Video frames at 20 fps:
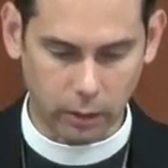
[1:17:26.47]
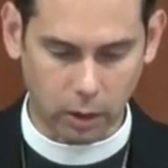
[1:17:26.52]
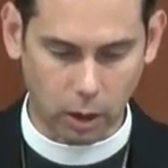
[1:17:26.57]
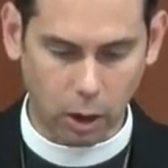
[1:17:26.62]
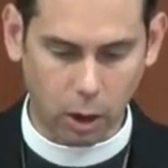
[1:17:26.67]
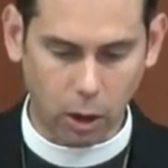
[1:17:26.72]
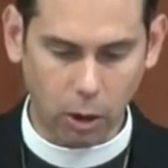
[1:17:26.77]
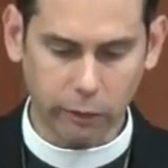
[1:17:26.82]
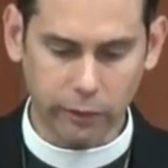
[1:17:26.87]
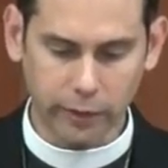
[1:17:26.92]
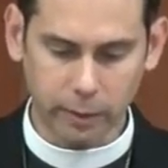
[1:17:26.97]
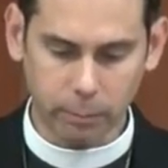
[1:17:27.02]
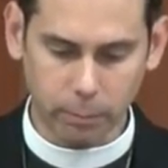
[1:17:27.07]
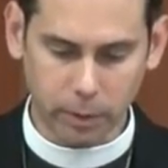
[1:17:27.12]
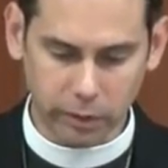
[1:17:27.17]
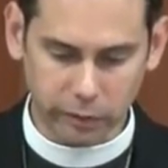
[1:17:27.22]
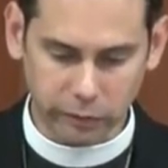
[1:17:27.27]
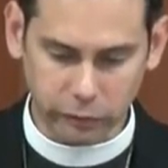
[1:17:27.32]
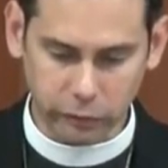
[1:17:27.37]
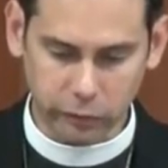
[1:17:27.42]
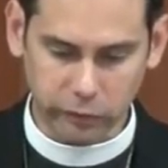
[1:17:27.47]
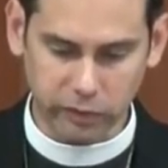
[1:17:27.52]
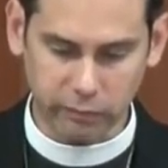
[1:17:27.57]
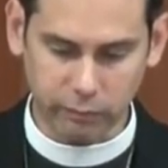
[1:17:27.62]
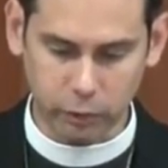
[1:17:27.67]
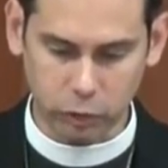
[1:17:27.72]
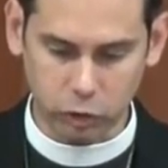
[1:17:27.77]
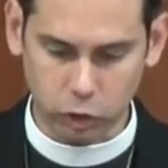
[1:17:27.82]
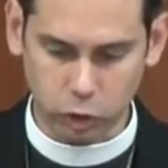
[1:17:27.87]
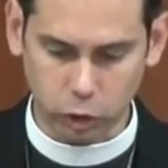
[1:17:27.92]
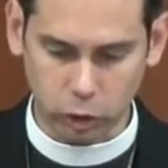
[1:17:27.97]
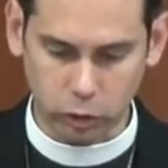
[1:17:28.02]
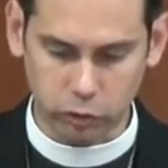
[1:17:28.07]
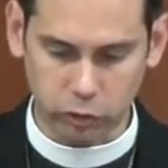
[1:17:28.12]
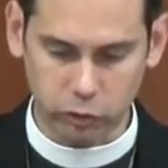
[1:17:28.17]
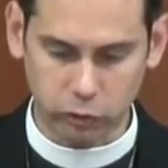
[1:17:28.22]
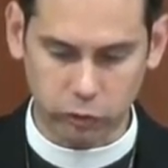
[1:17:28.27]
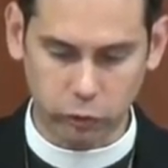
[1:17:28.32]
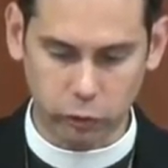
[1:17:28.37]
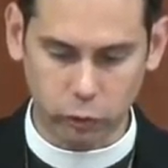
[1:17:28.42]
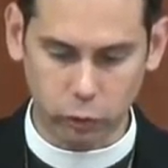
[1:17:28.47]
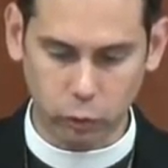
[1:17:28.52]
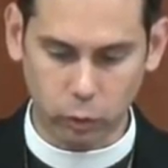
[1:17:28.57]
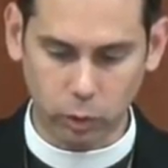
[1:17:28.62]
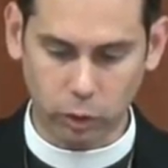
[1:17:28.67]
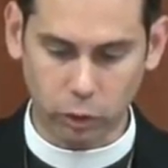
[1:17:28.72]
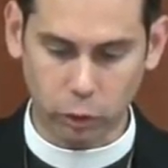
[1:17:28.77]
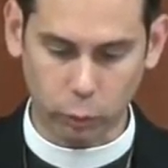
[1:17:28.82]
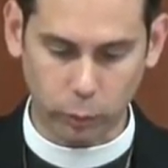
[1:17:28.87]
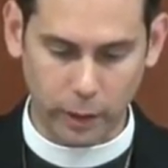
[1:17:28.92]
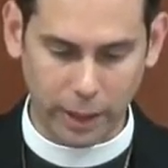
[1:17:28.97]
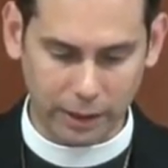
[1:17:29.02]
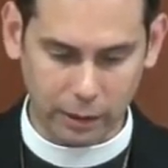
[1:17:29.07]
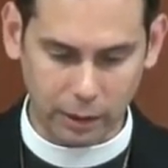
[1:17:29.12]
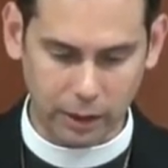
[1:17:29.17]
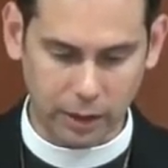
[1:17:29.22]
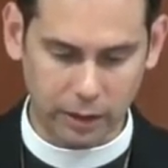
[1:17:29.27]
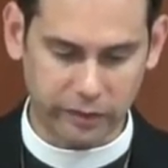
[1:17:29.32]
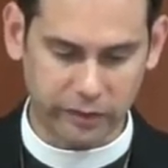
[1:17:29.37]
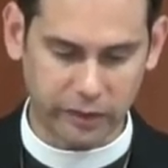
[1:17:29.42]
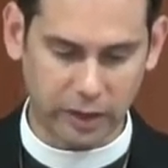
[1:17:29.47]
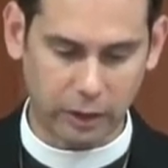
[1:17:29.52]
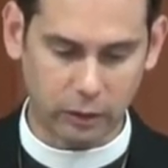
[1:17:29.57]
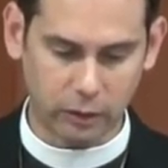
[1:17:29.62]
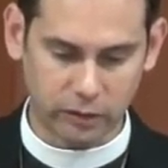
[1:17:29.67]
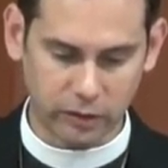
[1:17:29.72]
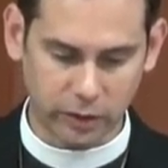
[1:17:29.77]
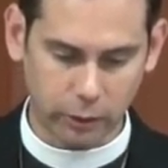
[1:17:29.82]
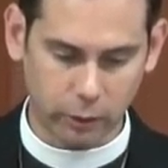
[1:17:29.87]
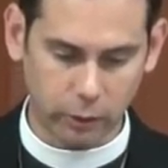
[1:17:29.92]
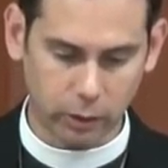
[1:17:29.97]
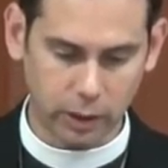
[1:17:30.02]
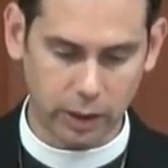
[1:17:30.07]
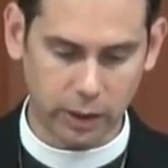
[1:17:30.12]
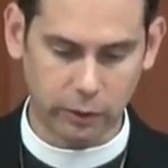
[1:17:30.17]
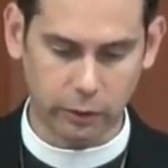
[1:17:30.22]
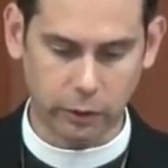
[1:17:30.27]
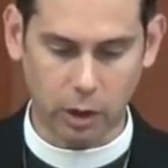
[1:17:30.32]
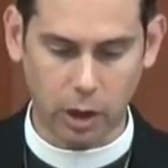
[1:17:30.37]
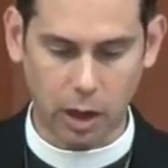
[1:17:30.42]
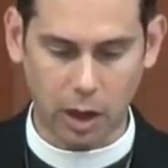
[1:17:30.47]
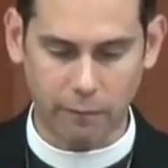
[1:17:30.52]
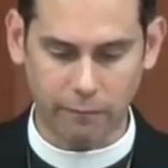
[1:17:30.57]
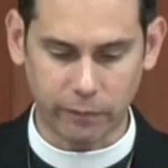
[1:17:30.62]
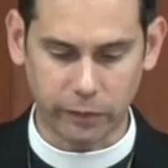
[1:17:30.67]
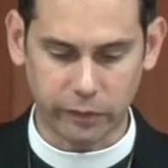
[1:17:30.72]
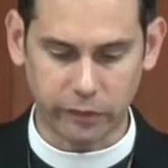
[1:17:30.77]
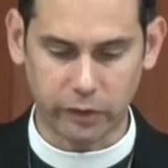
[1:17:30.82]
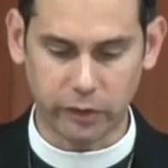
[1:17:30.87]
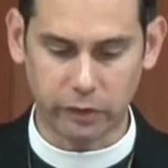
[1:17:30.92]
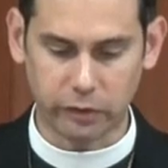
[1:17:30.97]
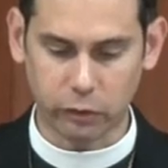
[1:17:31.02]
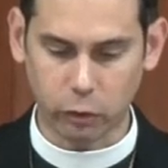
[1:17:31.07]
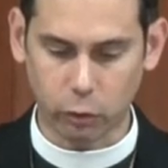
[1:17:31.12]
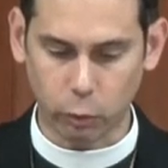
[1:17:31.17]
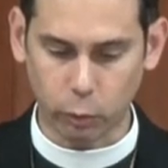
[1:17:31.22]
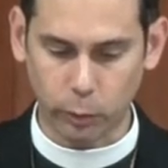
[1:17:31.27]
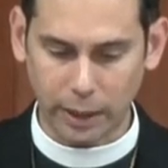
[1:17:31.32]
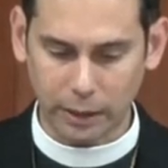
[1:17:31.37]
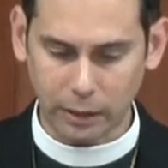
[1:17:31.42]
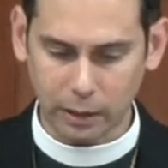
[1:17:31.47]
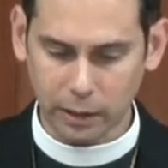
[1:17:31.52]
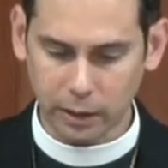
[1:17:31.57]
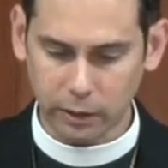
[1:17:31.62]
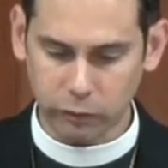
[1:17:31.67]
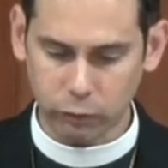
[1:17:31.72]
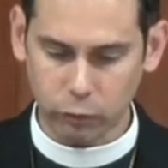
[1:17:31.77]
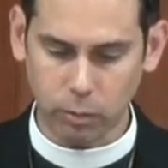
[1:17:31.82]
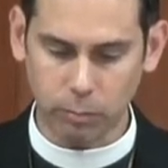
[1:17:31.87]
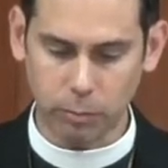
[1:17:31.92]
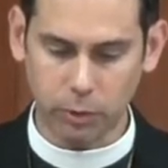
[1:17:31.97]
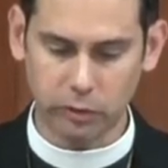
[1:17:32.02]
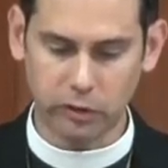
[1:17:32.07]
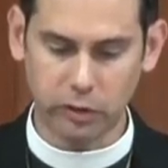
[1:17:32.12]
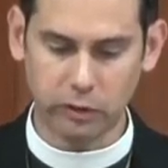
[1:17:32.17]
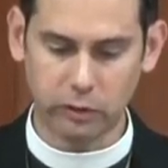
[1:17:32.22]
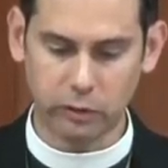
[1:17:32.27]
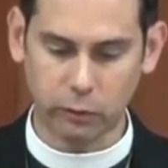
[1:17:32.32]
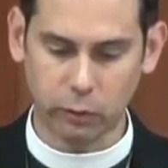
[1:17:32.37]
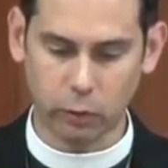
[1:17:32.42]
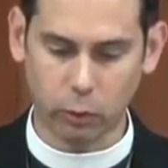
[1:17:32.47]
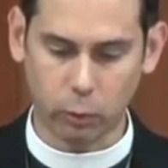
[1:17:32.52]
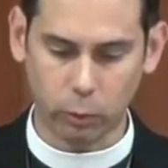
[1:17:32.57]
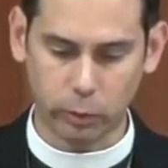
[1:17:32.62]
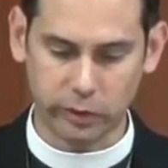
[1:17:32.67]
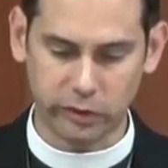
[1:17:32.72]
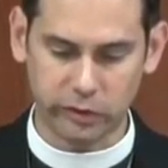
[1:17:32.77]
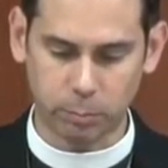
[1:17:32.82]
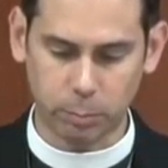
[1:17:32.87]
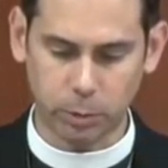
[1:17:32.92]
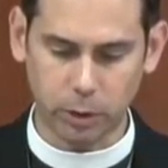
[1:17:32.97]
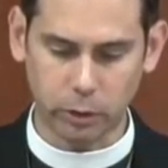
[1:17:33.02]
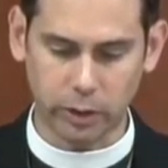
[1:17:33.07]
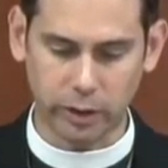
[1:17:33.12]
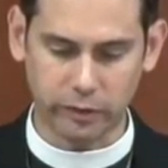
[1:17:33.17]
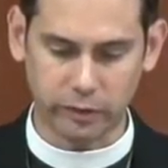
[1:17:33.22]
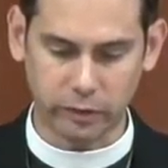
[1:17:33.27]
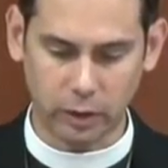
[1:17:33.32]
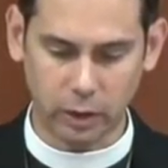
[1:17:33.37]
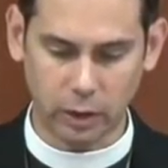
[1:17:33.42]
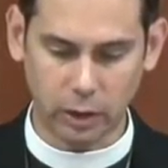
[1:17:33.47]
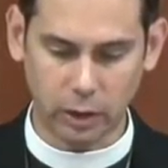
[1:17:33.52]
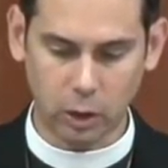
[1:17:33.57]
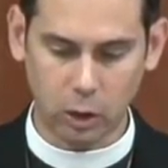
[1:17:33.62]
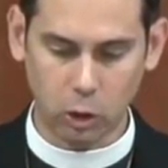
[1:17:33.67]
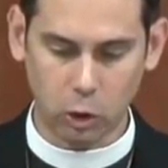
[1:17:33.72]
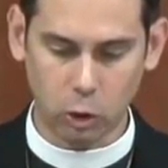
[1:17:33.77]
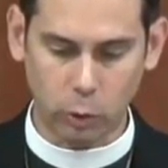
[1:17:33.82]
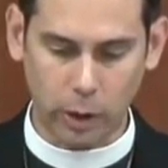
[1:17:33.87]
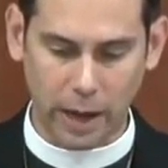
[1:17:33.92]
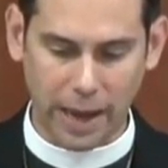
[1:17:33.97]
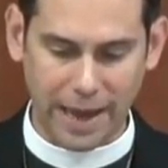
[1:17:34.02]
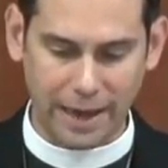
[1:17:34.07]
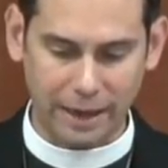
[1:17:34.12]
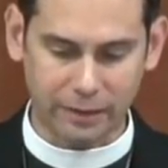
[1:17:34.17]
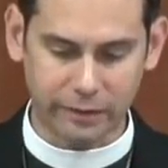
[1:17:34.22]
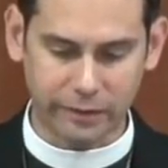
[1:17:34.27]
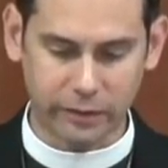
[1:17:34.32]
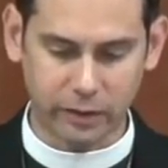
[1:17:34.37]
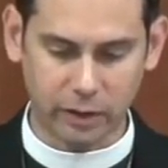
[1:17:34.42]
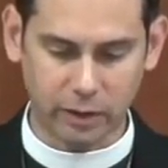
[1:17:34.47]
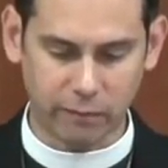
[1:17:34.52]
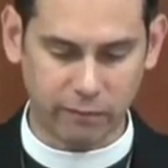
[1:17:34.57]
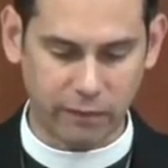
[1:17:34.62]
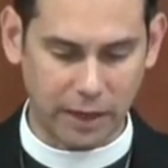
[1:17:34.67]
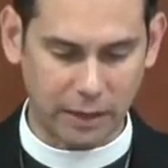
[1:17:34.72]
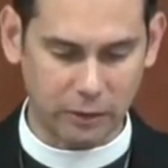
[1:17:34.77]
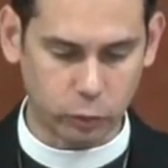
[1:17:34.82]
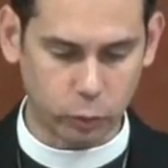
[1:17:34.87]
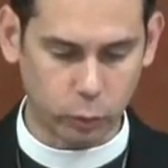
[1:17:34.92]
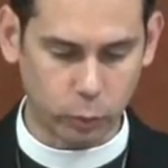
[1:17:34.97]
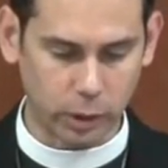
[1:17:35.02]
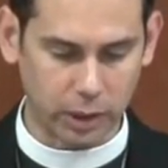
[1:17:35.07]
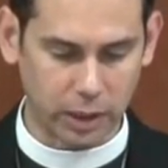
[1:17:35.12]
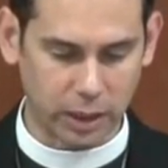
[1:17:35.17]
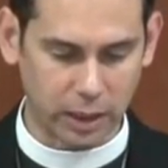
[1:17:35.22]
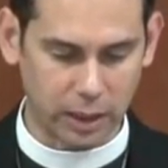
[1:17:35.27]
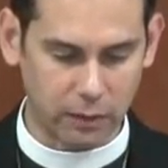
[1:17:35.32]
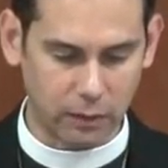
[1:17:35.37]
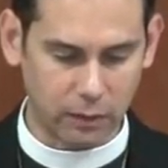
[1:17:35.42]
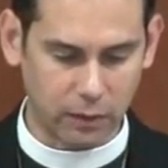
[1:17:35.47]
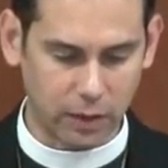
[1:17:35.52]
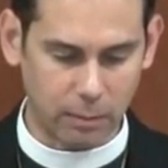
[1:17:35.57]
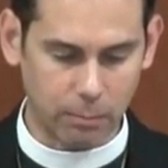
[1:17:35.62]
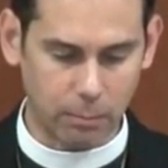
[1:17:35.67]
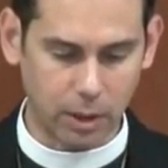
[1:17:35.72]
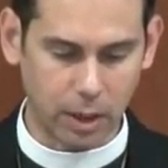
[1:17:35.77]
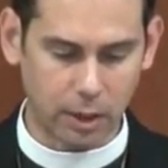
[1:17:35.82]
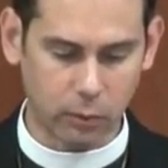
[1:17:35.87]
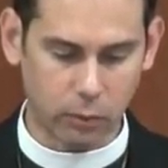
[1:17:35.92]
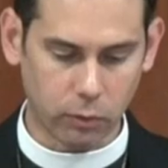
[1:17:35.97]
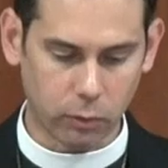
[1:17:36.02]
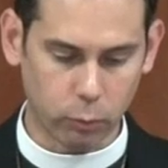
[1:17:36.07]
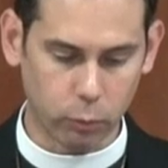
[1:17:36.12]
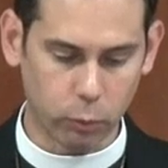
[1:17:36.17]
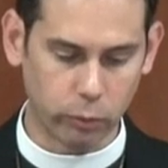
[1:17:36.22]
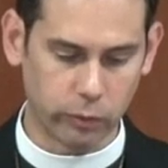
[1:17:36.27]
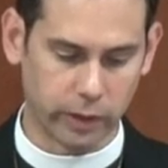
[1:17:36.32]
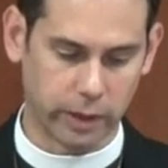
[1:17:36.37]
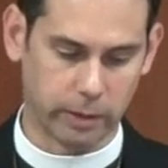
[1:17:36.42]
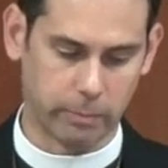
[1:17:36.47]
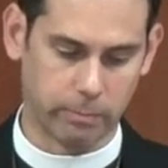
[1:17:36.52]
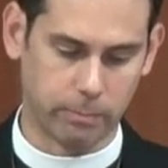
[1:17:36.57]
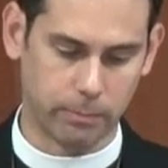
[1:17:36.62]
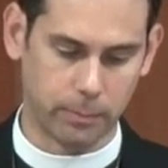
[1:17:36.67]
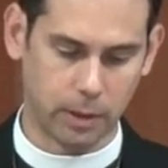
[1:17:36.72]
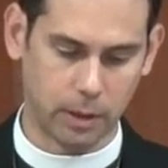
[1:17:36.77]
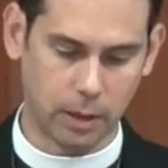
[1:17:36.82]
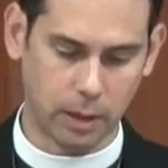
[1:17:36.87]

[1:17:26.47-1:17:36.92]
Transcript: All that ministers of the church do correctly and salutarily in their office is correctly attributed to the Holy Spirit, who acts effectually in them and through them.